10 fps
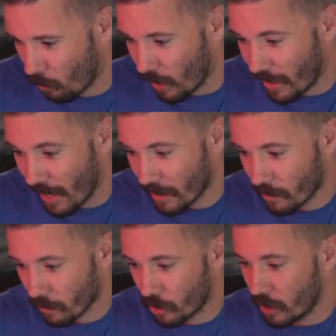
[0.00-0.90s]
White
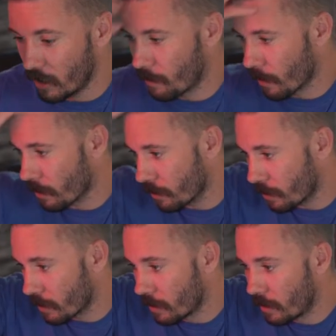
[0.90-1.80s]
Castle
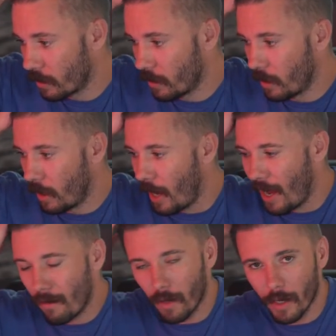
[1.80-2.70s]
cheeseburgers?
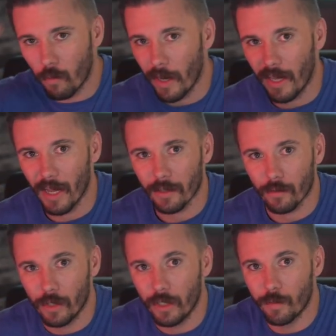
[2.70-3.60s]
I don't like White
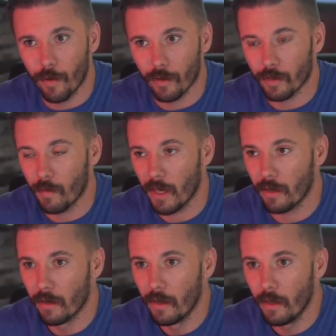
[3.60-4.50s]
Castle cheeseburgers,
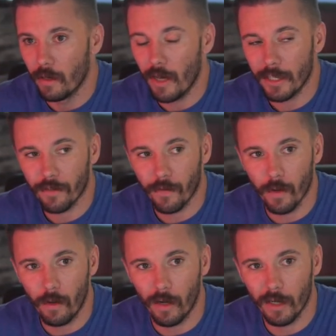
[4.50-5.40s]
man. You ask
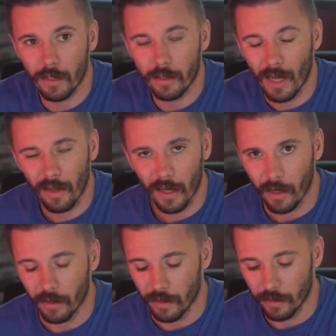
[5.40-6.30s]
for no onions. I
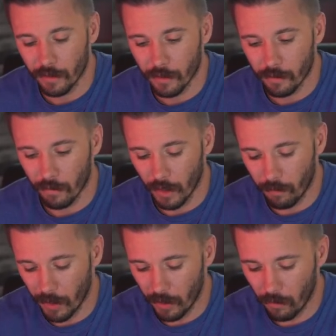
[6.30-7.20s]
like onions,
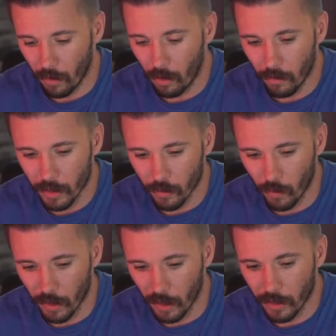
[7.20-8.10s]
right? But I don't always
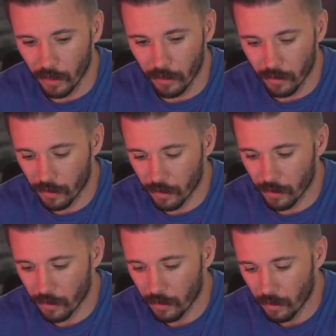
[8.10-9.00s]
want
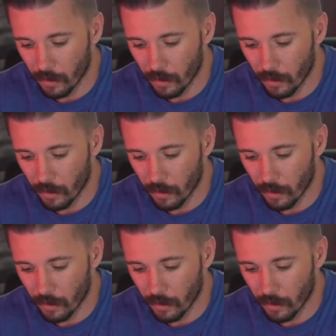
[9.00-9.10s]
onions